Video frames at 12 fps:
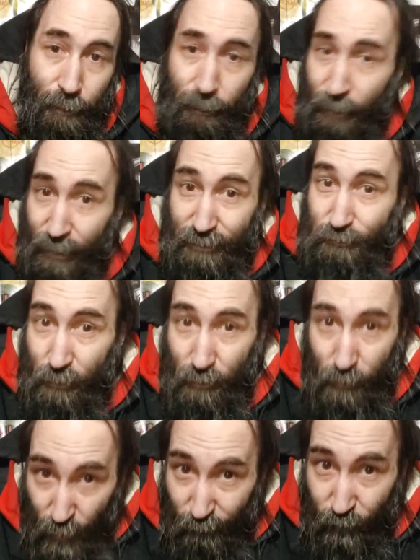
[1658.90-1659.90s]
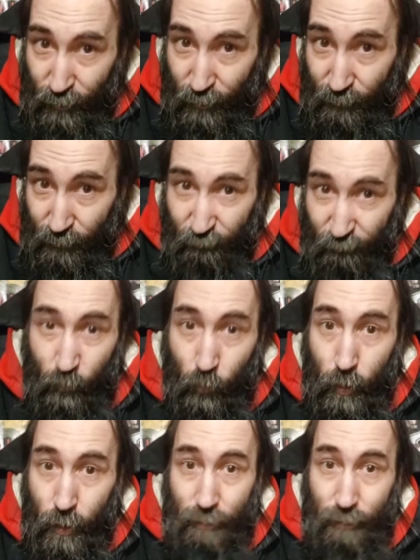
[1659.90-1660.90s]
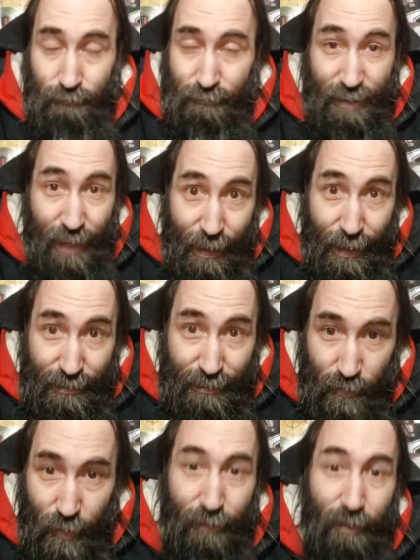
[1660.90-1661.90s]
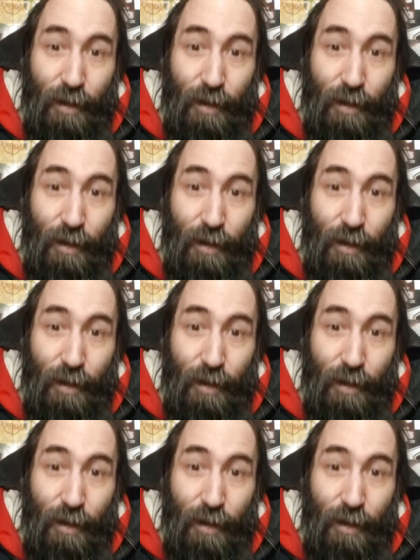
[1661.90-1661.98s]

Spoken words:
has been known for decades, right?